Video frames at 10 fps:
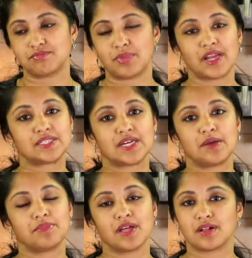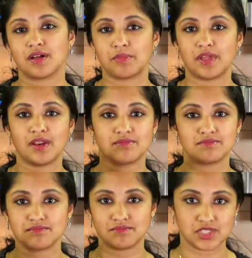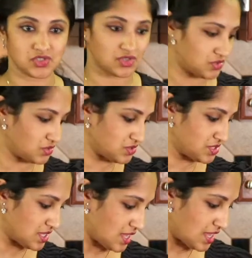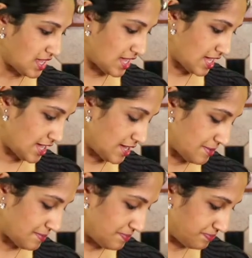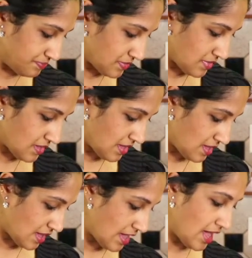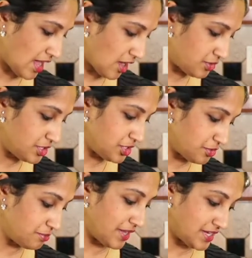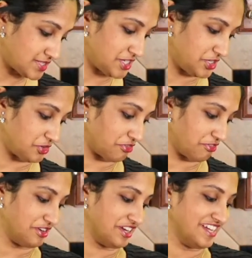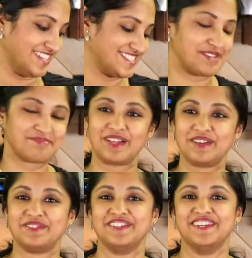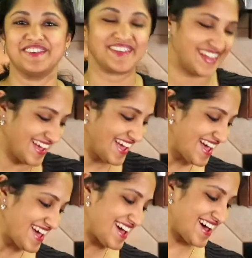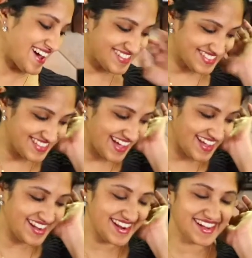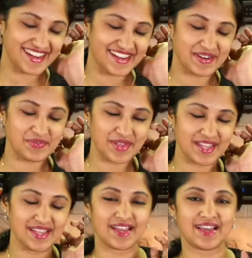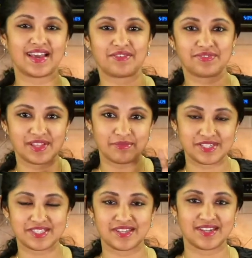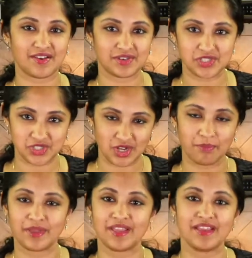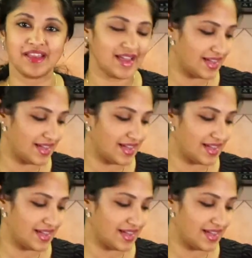break time, they'll come and munch on those. How do you maintain your supply. Okay, that we have limited our shopping.